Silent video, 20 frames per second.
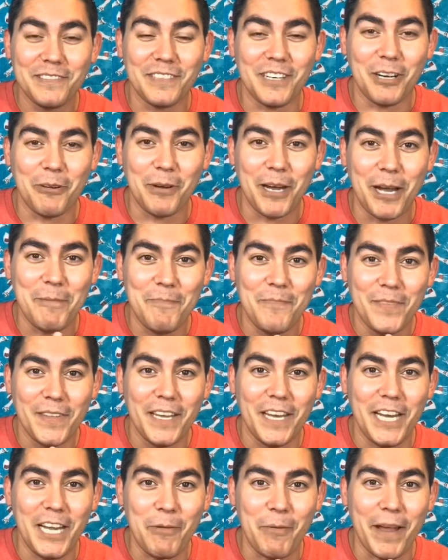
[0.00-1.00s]
All right.
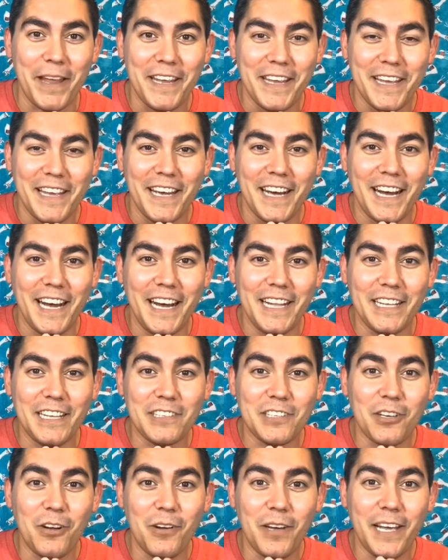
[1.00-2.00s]
Anyway,
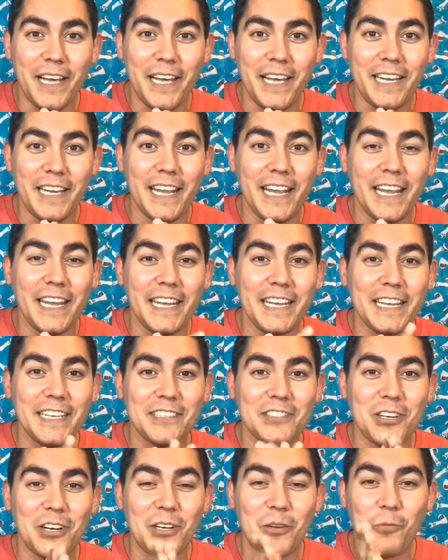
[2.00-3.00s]
let's go ahead and get
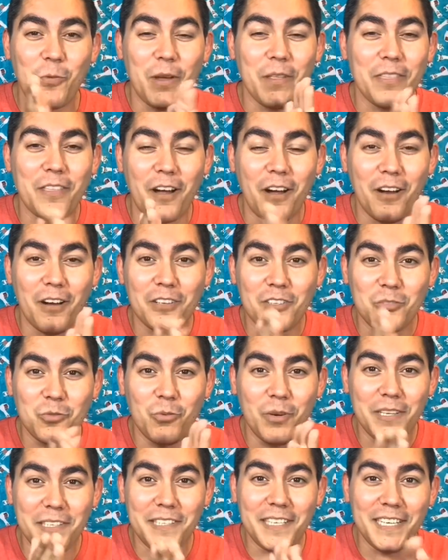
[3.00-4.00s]
started with our
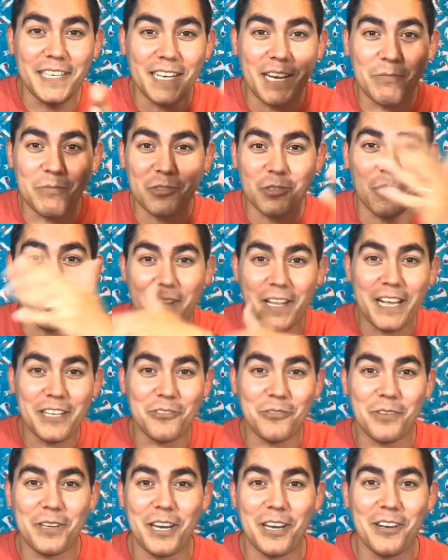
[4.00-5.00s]
twisting. I'm so
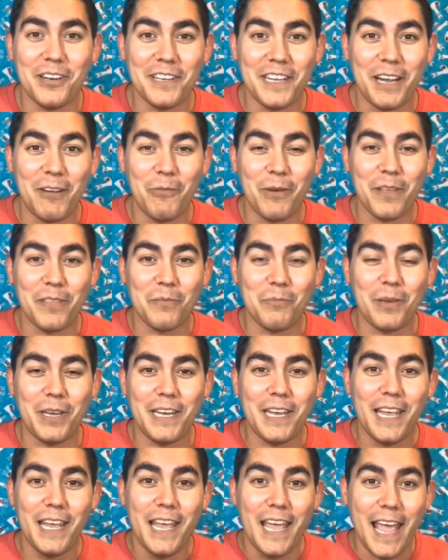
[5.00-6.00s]
glad you're here today with
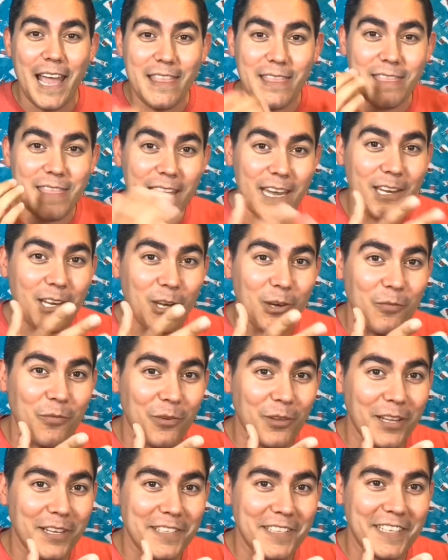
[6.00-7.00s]
me, and thank you
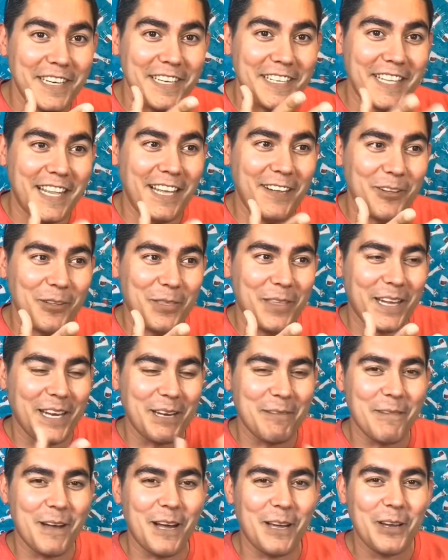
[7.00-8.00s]
for listening to the whole
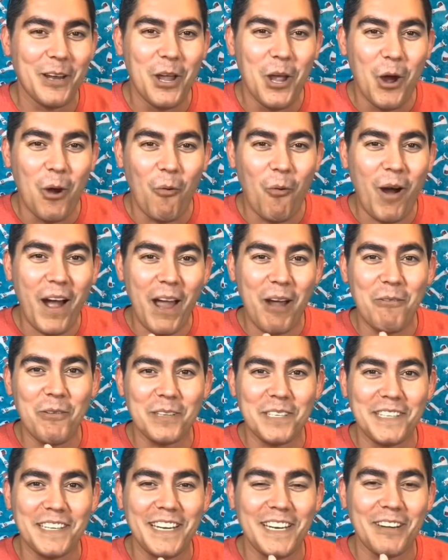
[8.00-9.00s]
thing about why I
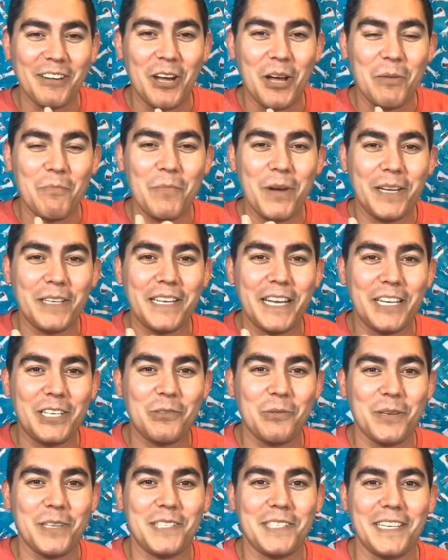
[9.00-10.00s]
wasn't here on Monday
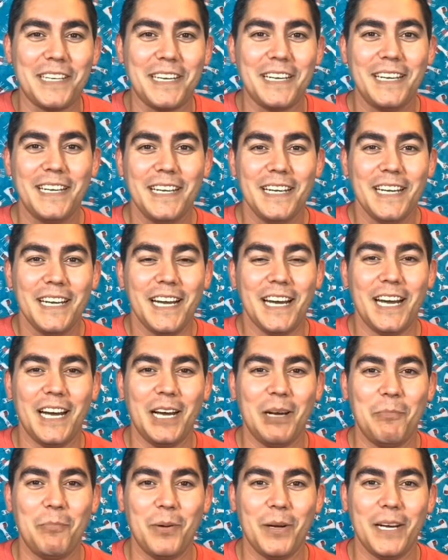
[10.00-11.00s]
twisting.
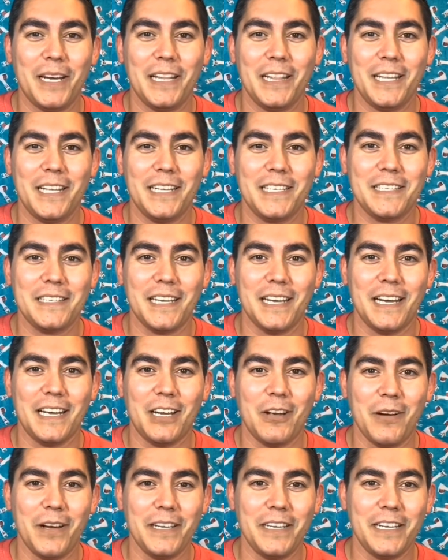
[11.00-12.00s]
But let's
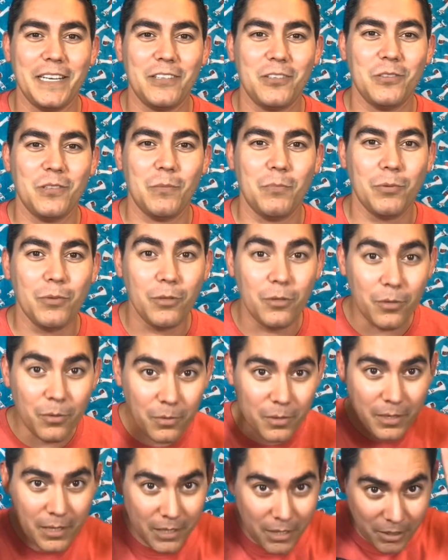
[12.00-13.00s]
go ahead and get to the
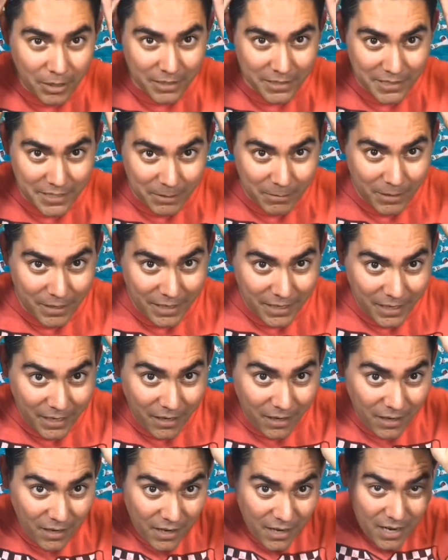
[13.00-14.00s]
balloon. You can see right
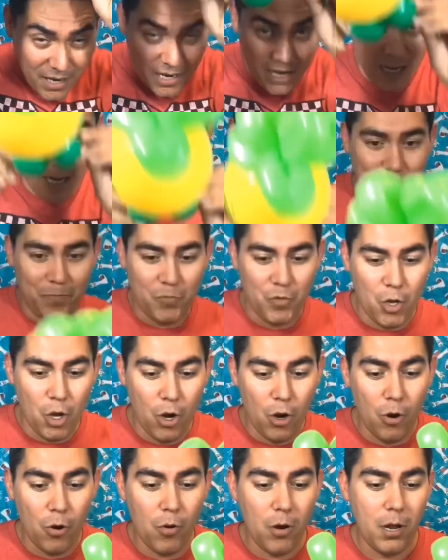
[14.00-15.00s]
here,
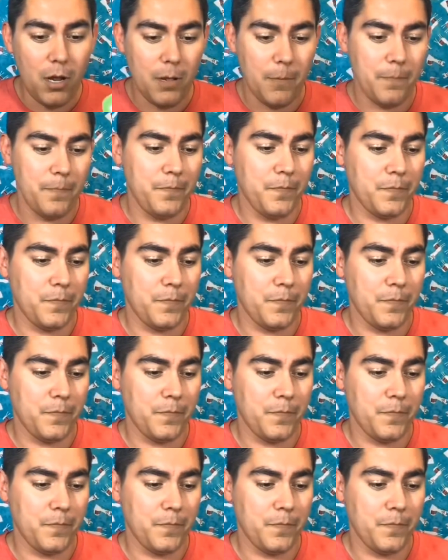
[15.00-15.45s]
no